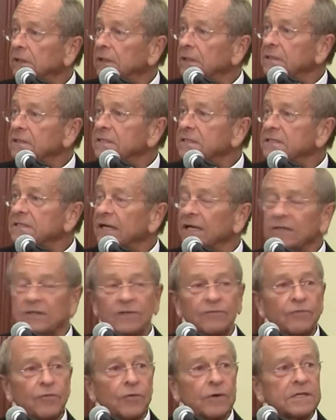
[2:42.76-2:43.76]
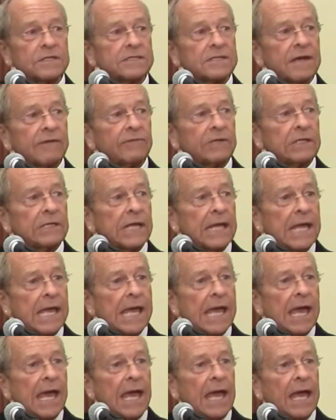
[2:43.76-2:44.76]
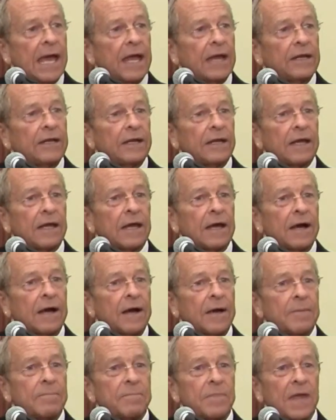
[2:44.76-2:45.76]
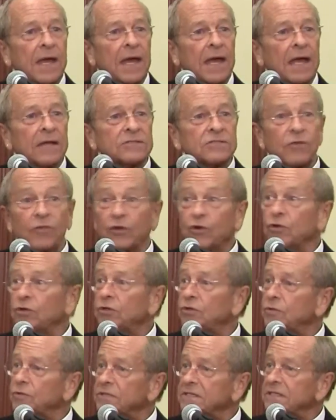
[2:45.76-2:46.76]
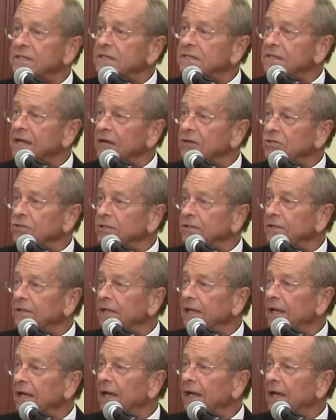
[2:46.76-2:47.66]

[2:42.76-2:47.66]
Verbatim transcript: This is nineteen forty-seven. And uh, so they couldn't do a C section.